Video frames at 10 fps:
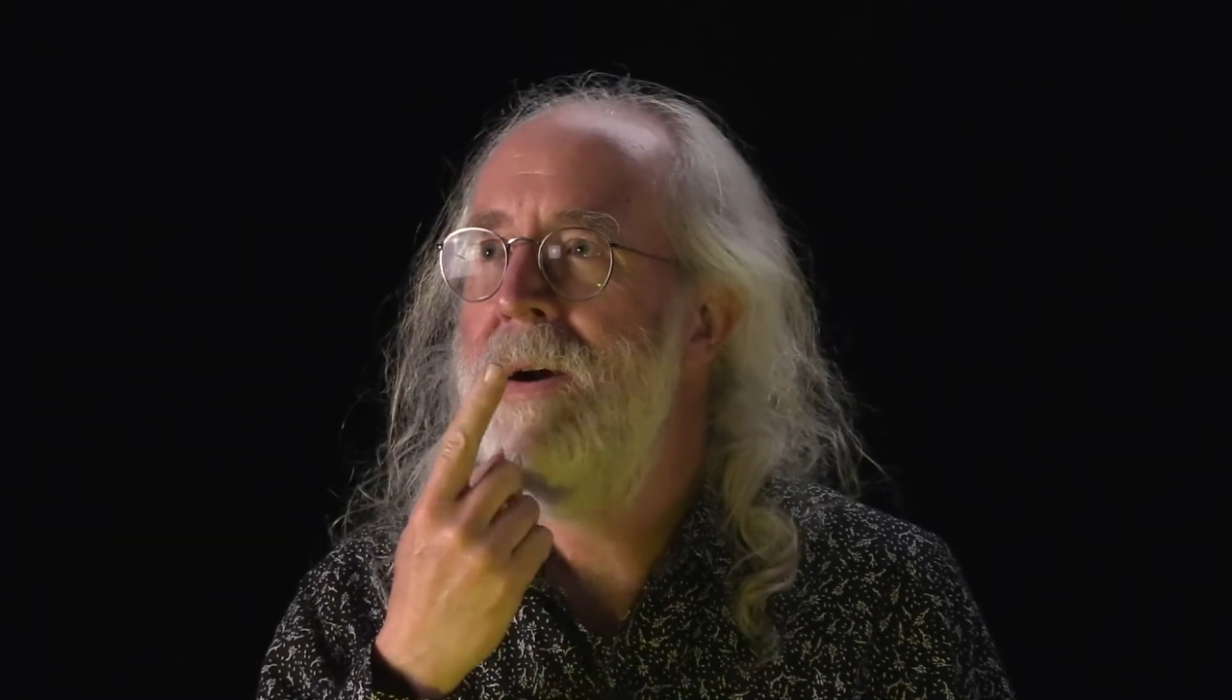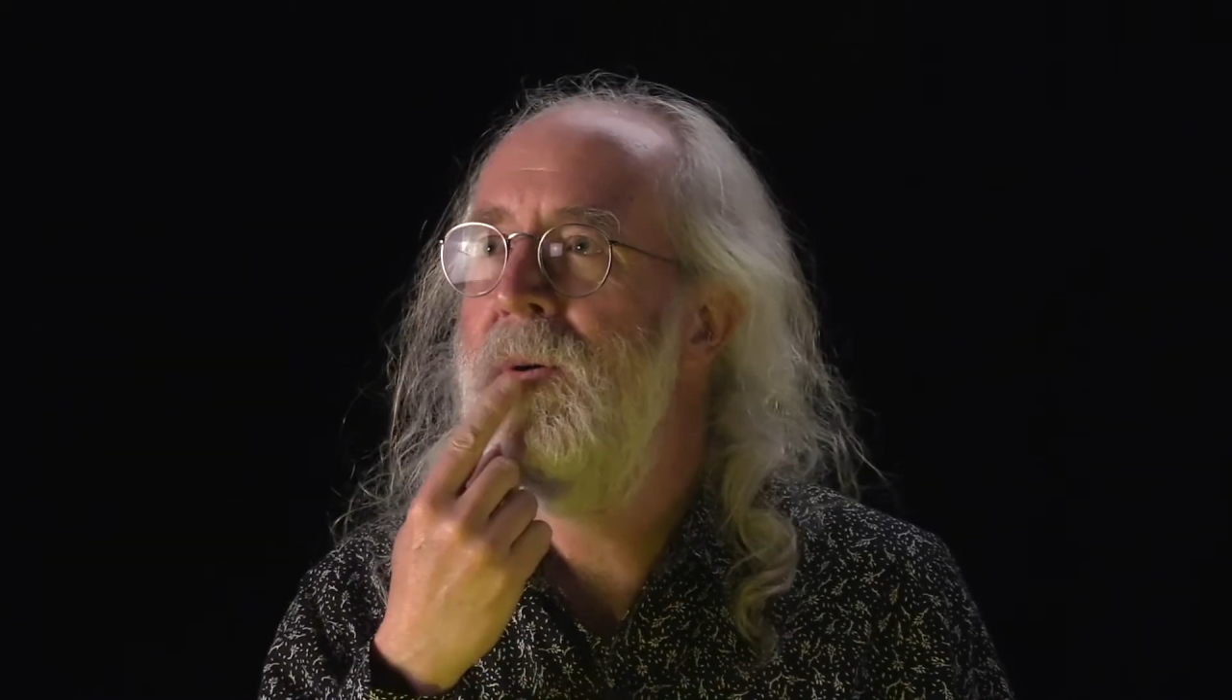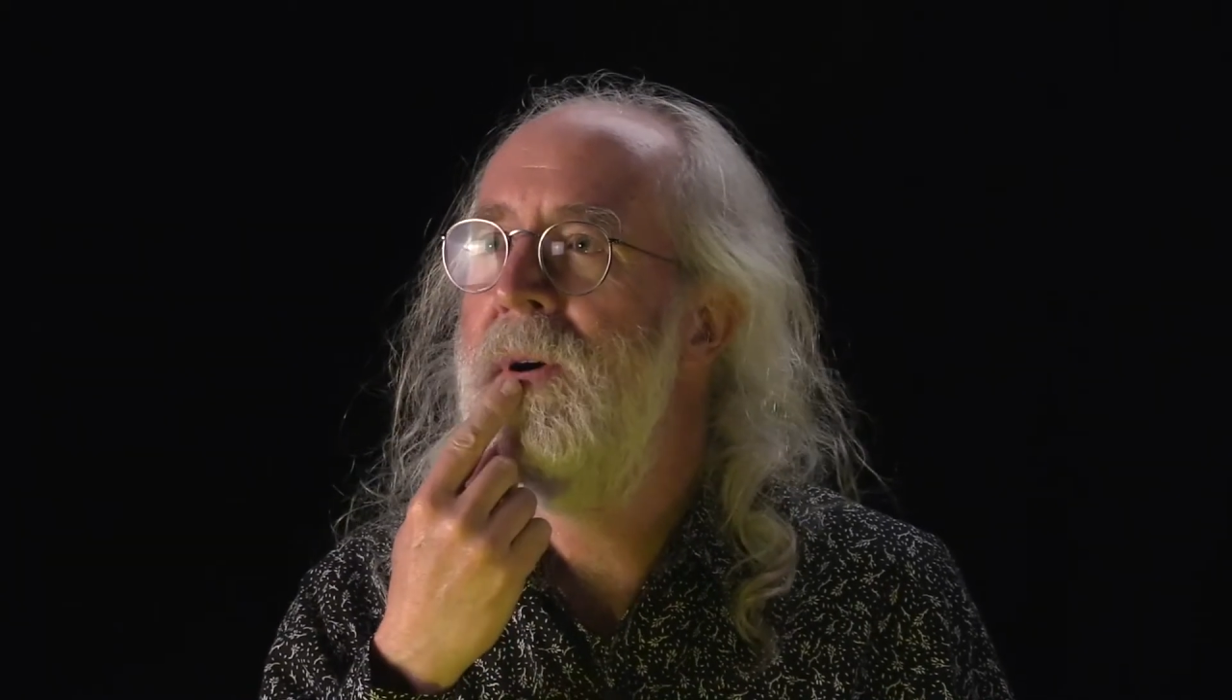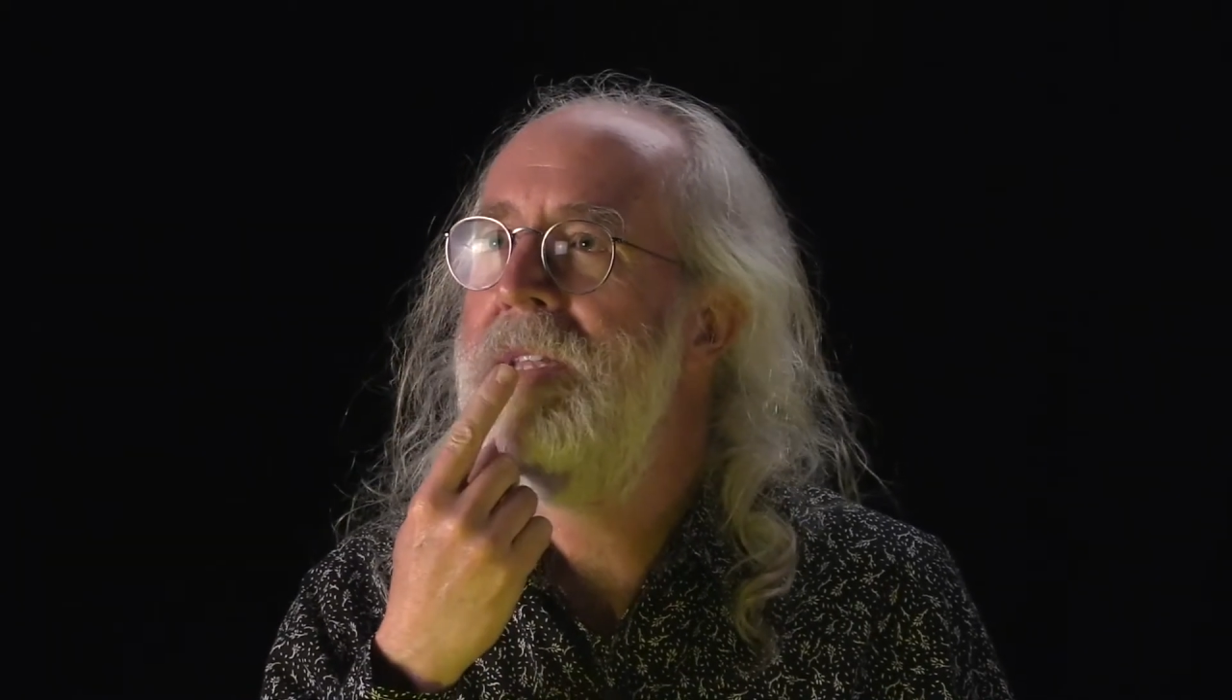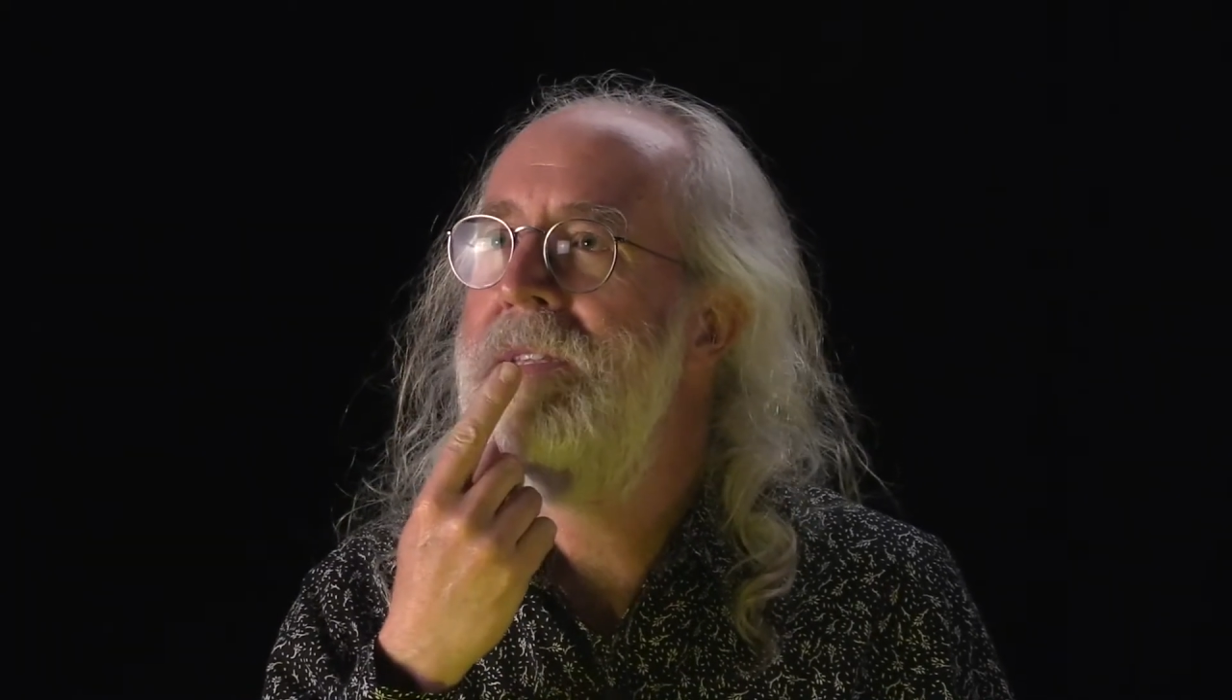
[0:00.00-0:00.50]

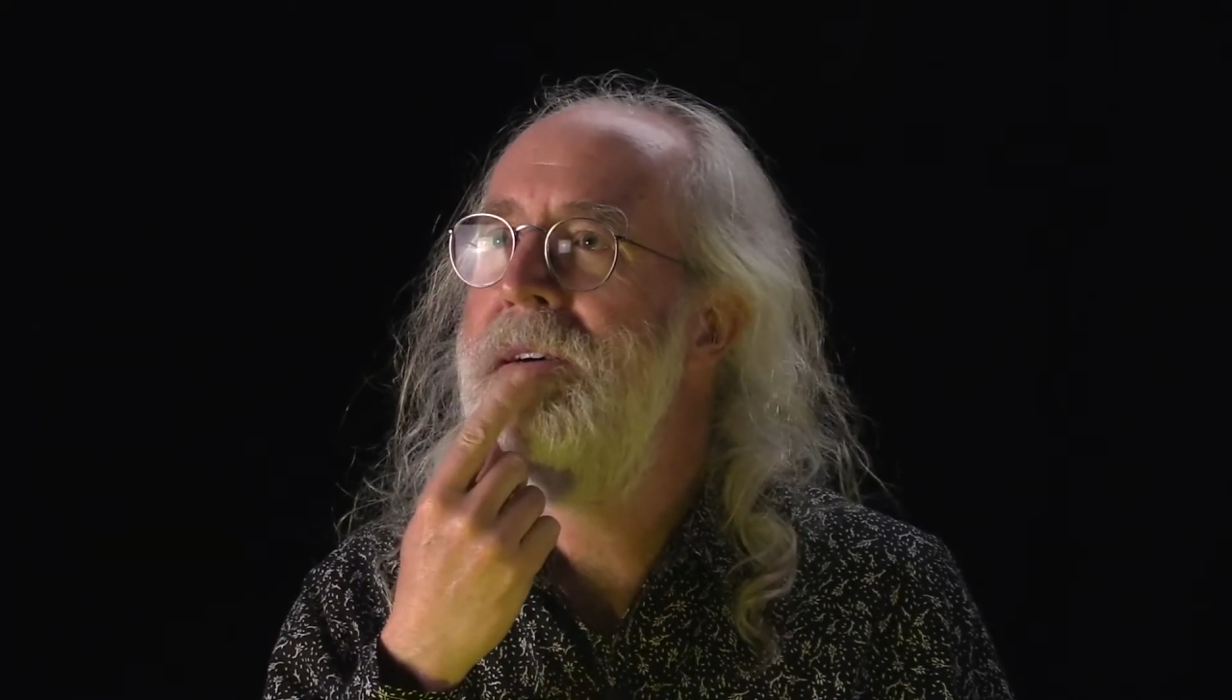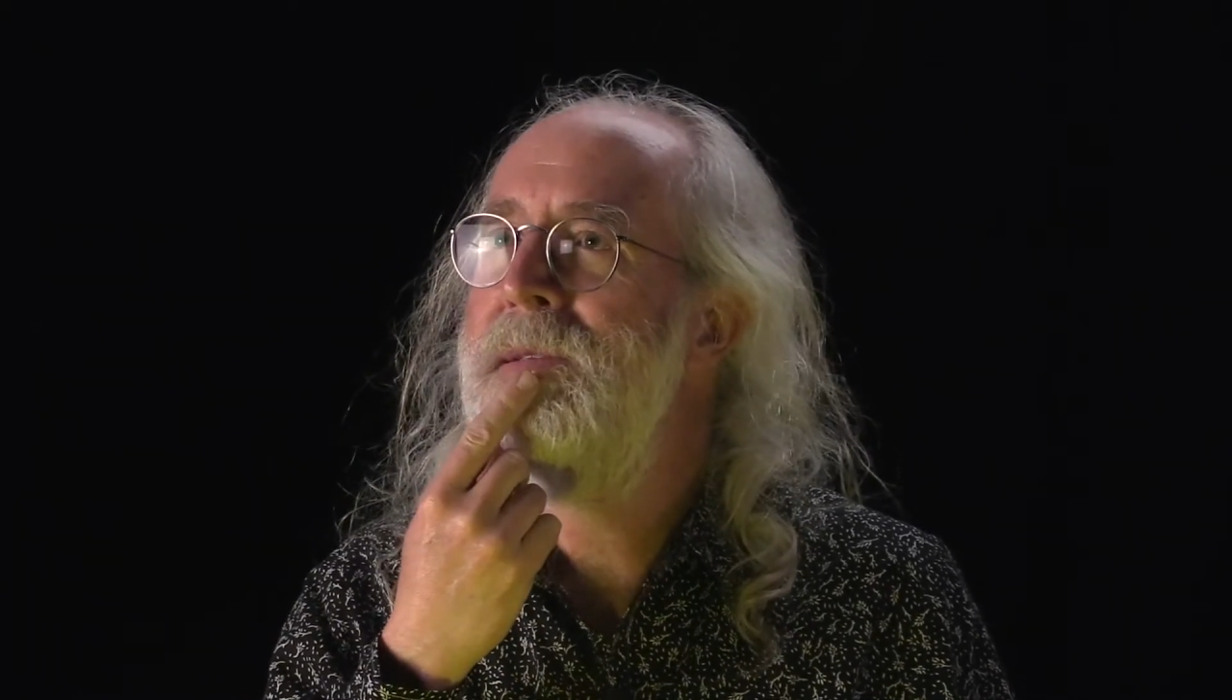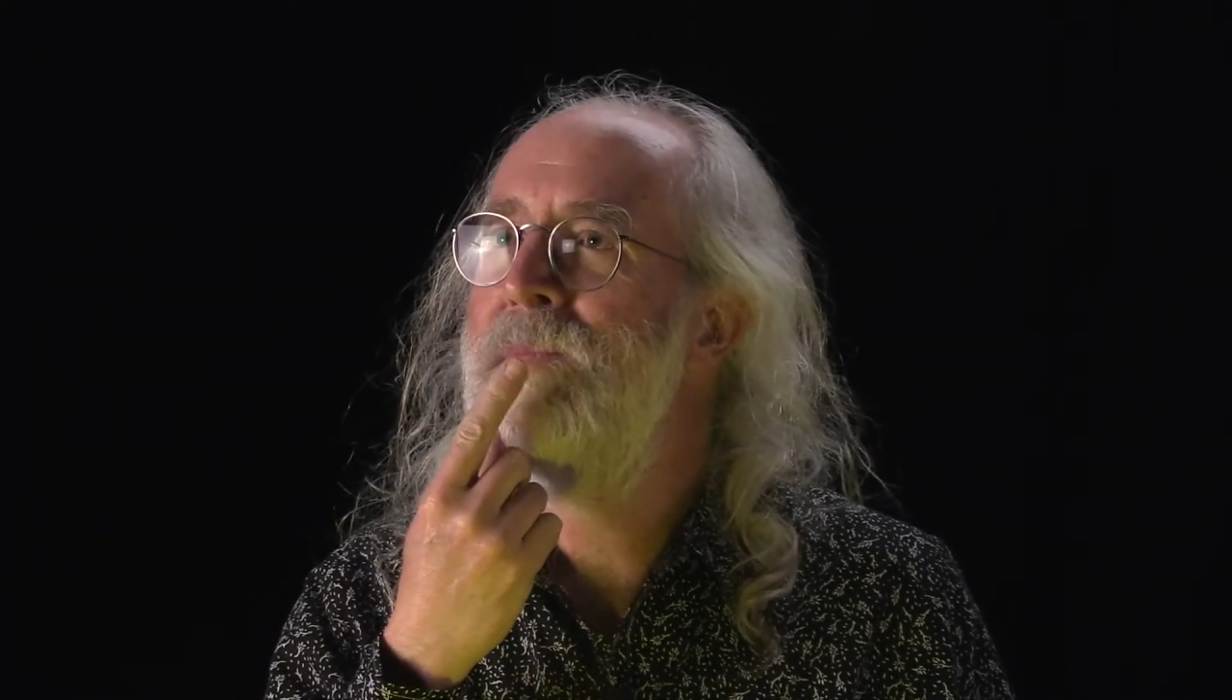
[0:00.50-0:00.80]
What does